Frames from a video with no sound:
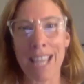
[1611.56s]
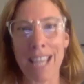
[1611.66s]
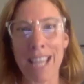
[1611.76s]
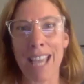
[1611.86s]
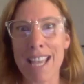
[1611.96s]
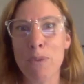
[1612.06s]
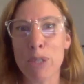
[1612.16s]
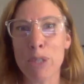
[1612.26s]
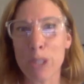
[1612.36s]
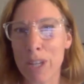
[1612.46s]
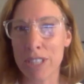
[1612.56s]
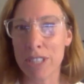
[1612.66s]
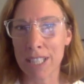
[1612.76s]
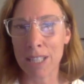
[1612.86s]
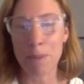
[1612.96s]
was like, it was so
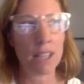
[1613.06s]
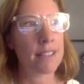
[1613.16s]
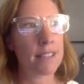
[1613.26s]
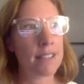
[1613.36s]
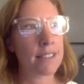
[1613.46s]
interesting to me.